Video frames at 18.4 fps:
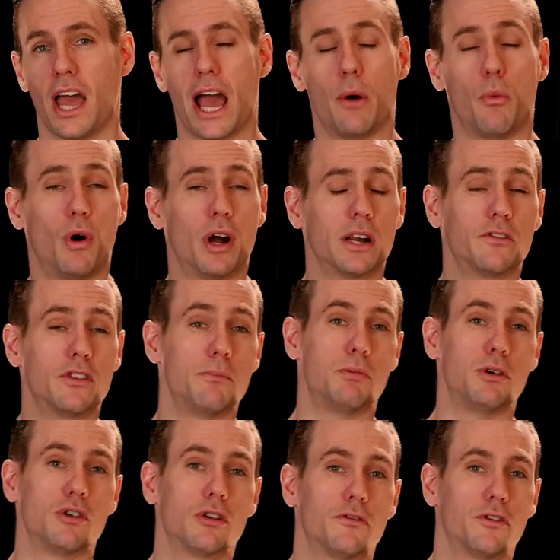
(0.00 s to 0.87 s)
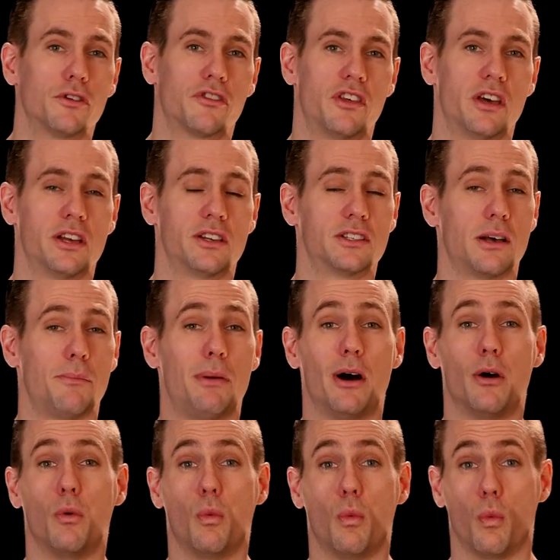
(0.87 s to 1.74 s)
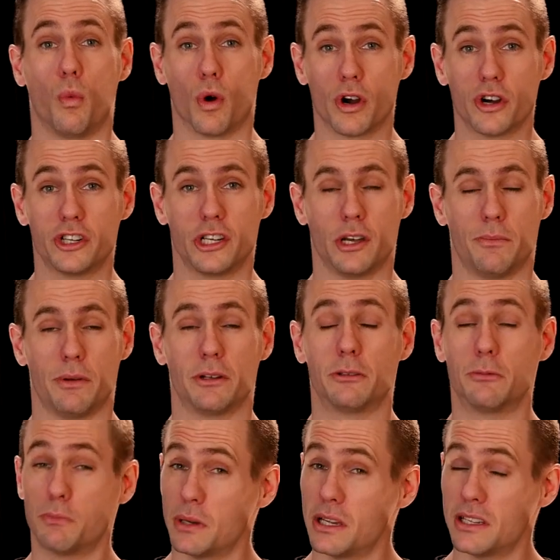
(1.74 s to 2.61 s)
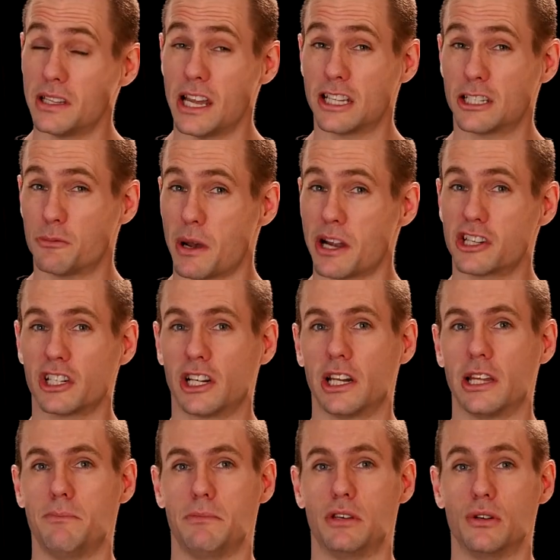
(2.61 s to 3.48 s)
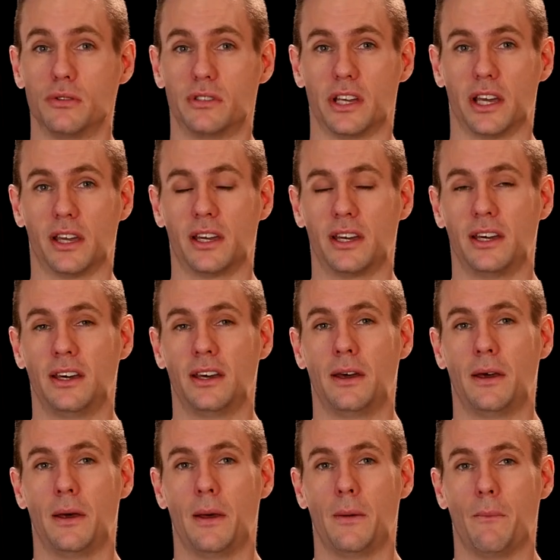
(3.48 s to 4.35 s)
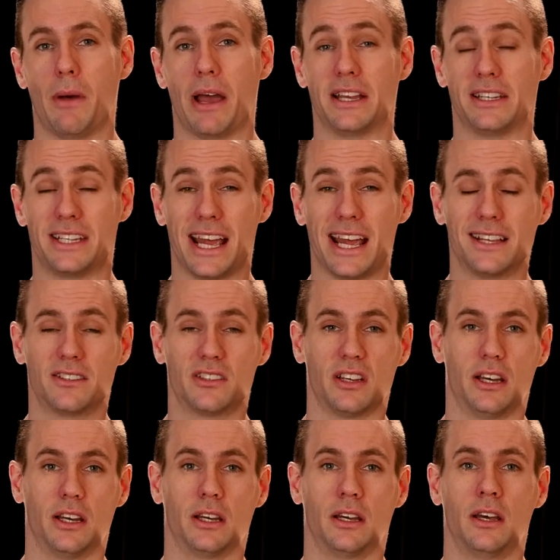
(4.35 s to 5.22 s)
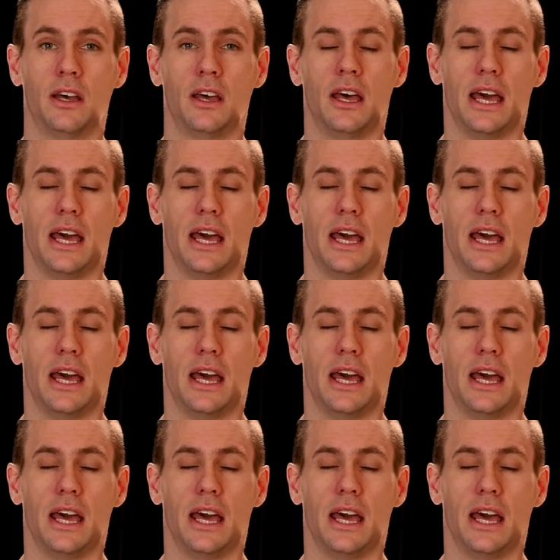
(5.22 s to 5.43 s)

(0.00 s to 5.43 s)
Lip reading: And one of the beautiful things about worship, especially music and dancing,